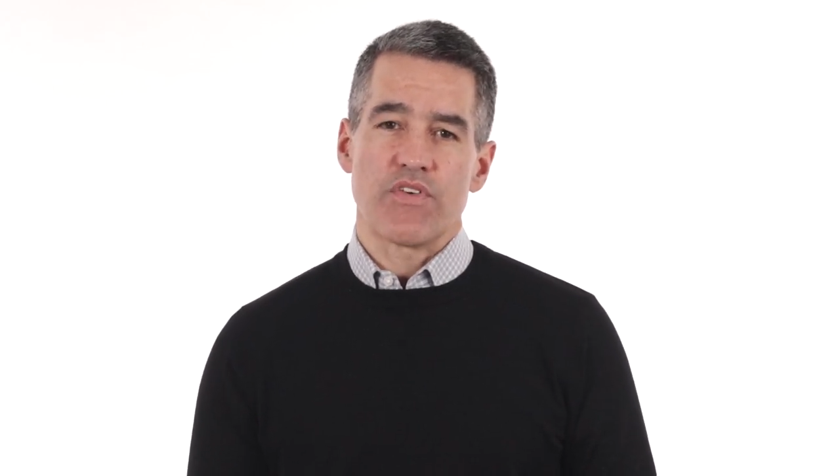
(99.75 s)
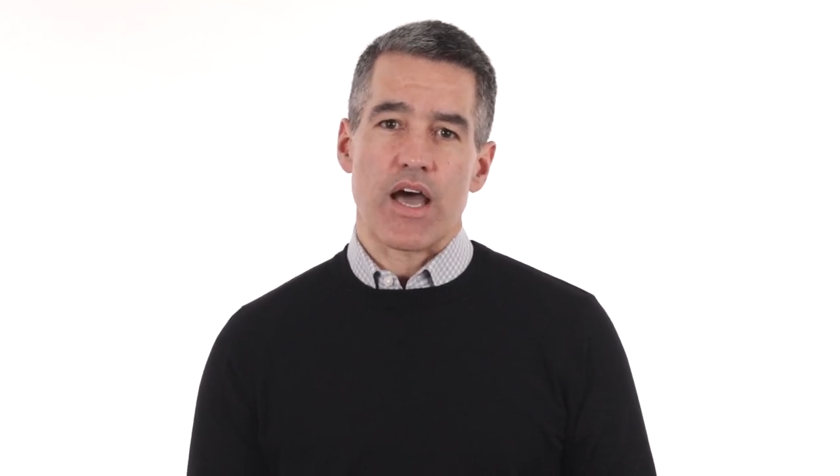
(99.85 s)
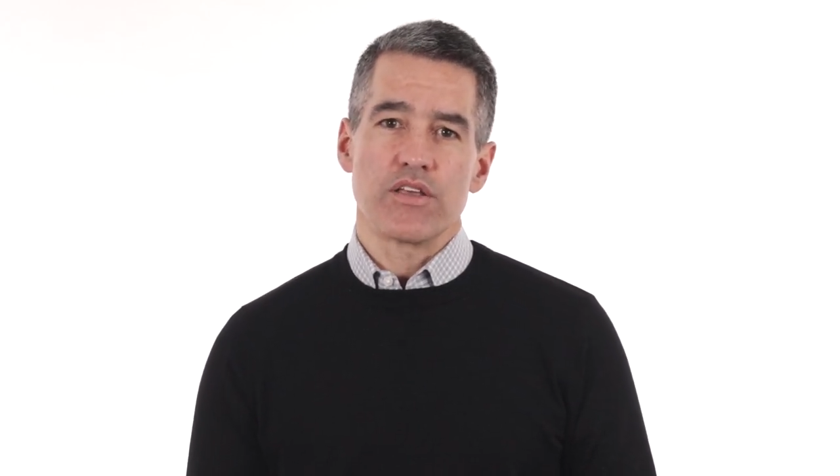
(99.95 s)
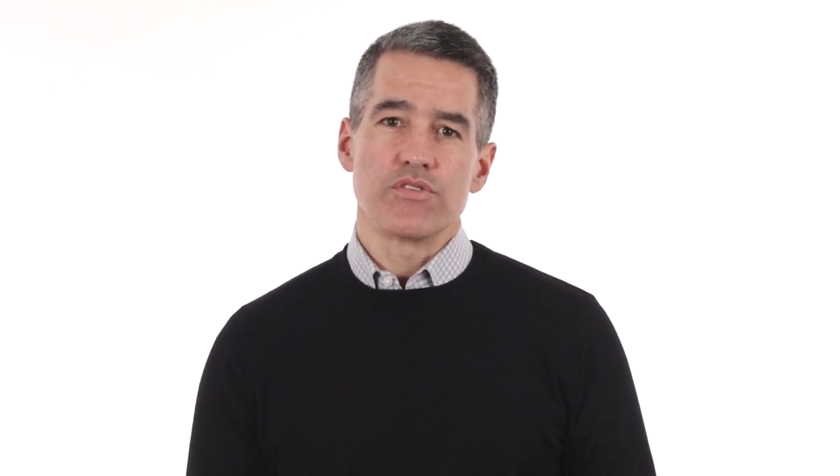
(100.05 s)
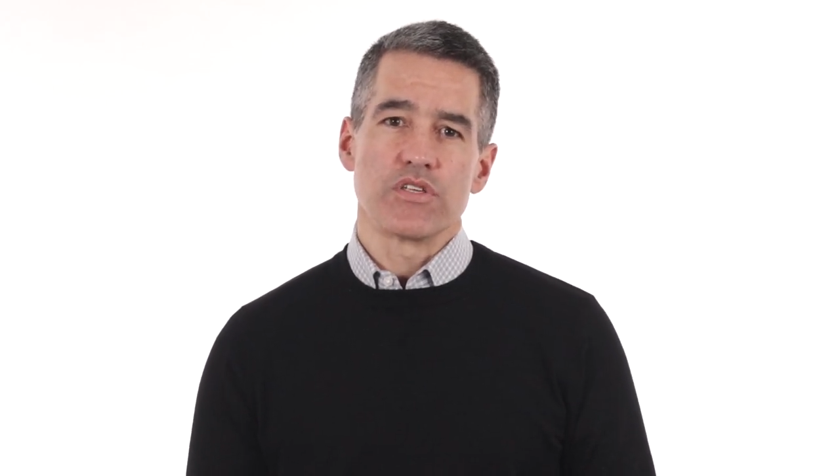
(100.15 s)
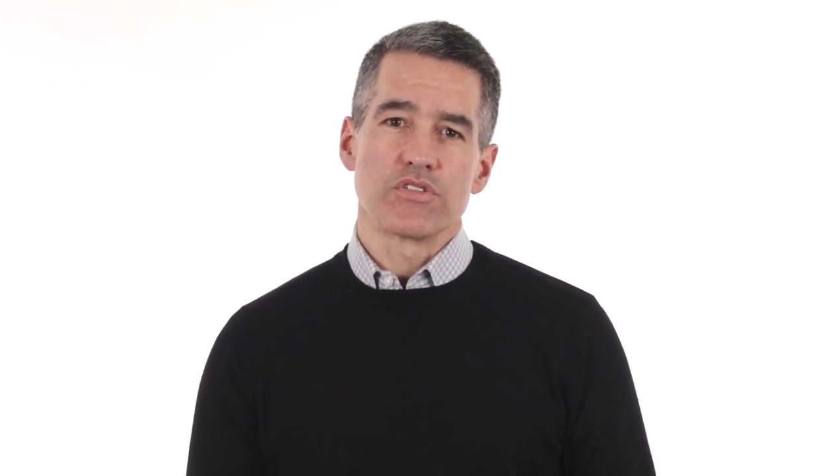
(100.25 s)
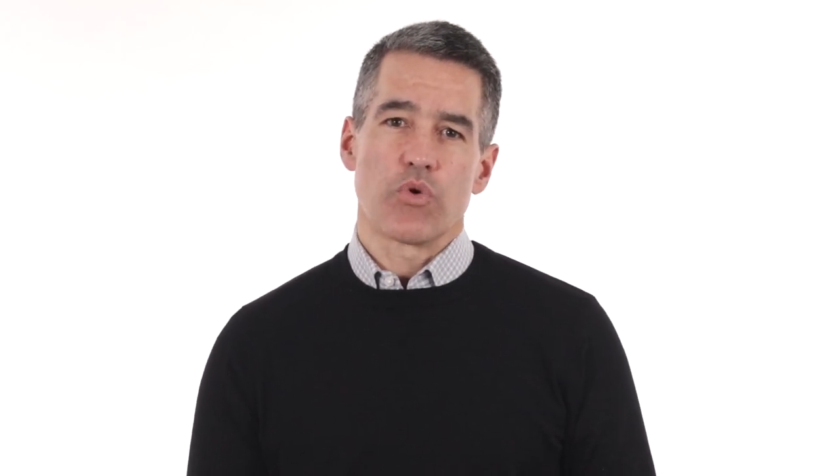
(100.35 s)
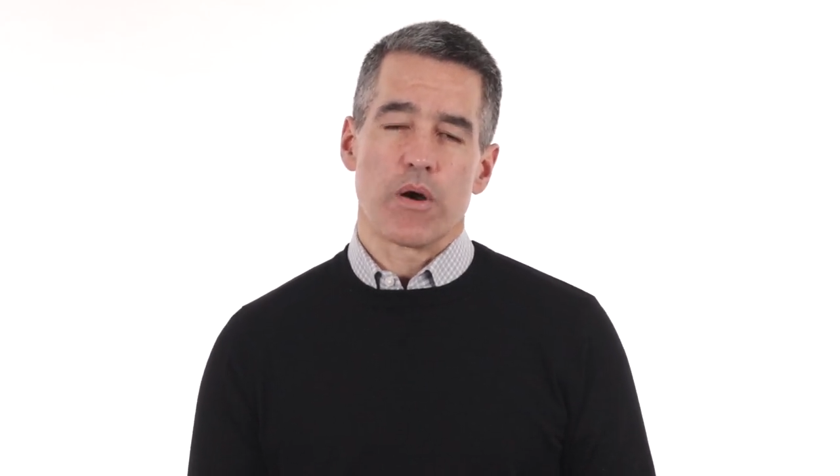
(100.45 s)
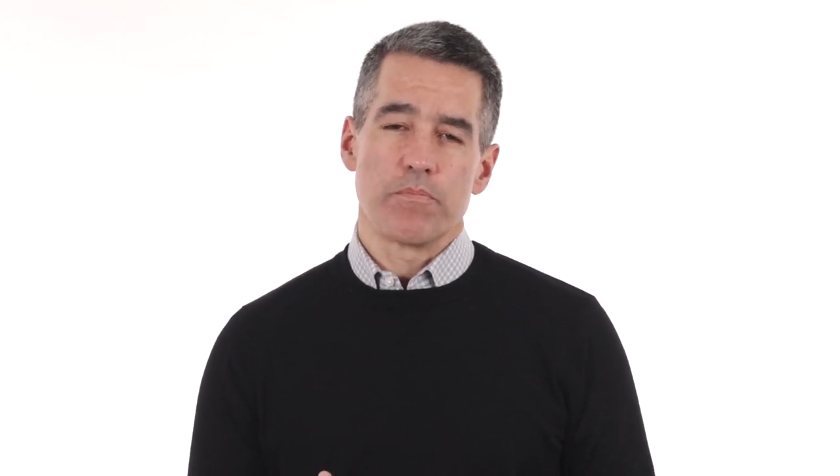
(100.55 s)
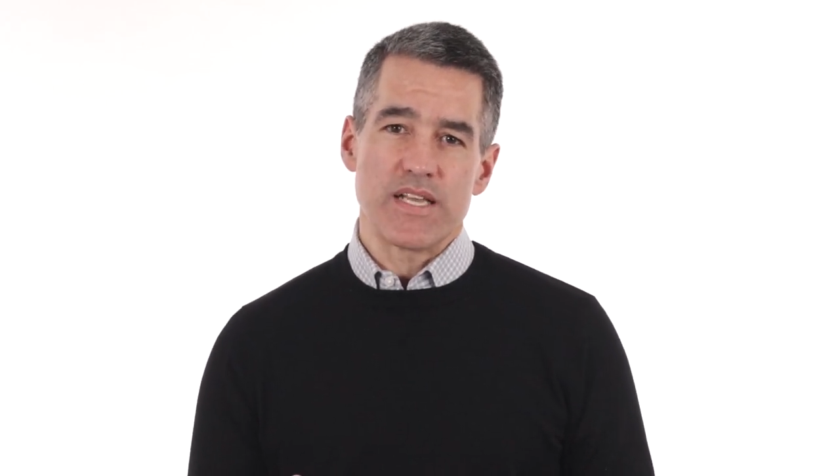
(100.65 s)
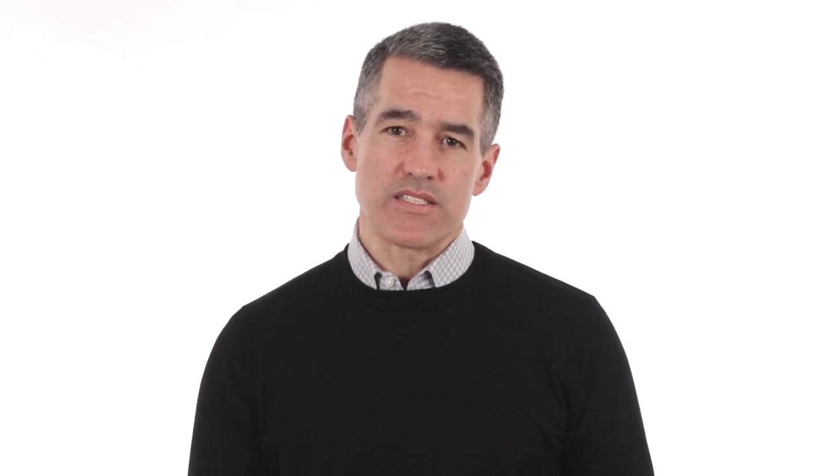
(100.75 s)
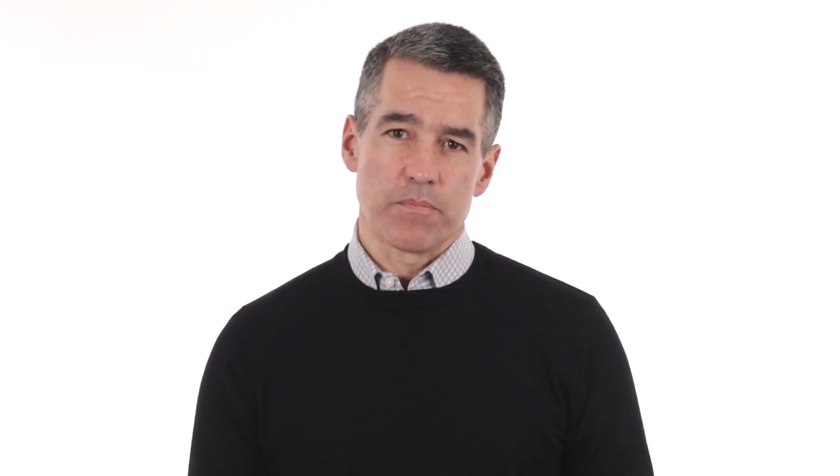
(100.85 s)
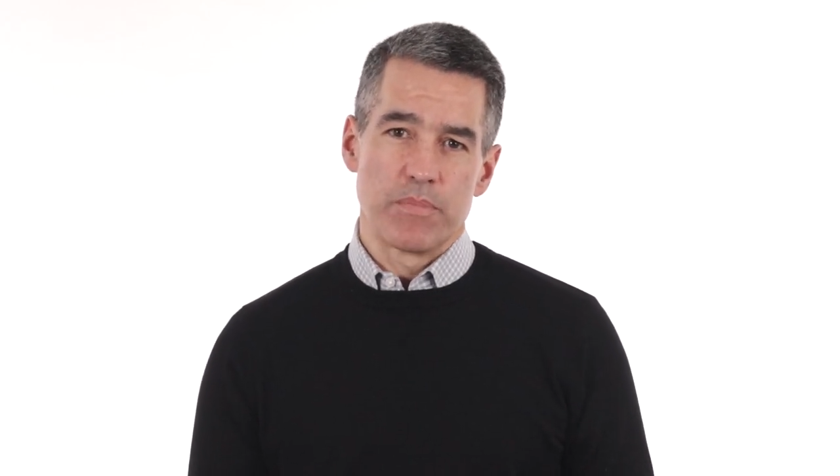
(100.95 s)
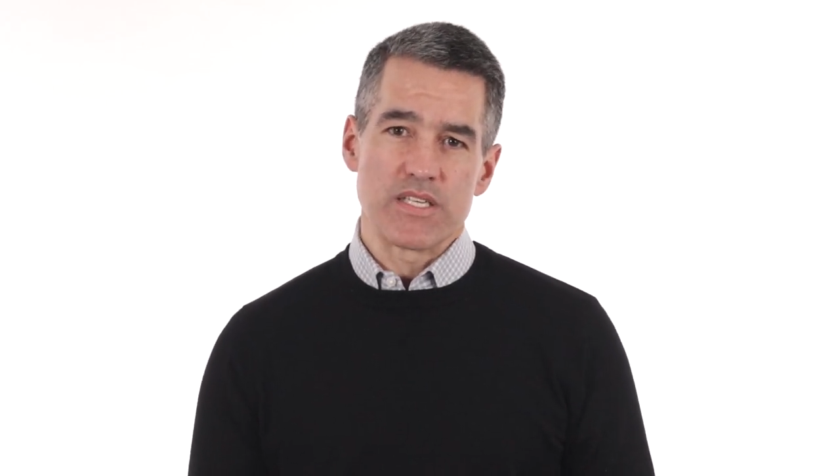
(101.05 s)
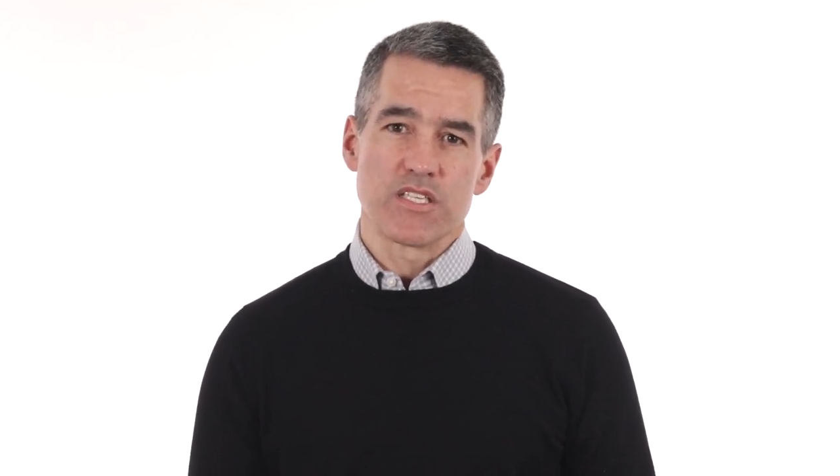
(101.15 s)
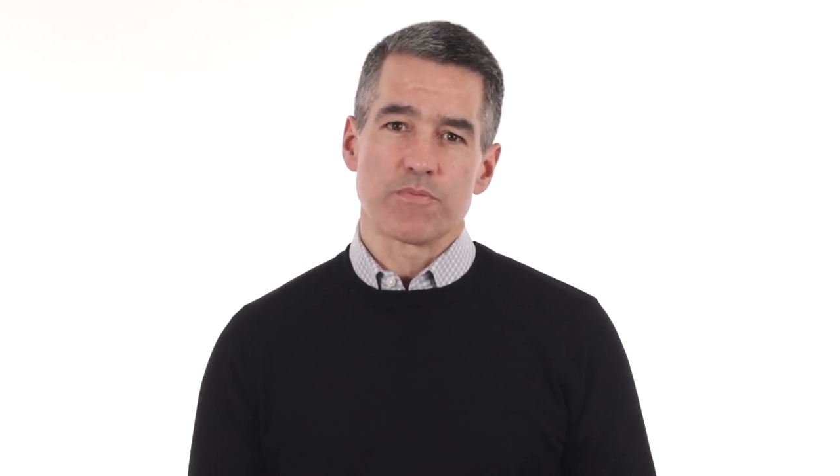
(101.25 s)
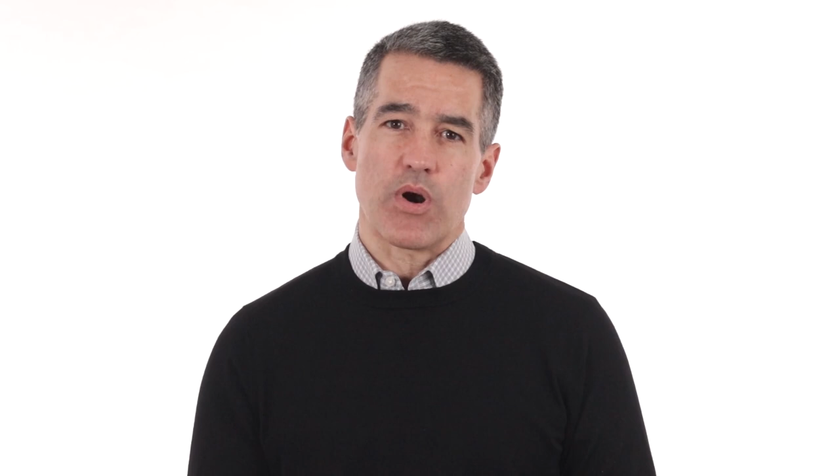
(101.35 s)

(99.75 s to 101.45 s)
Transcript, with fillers: values into our basic business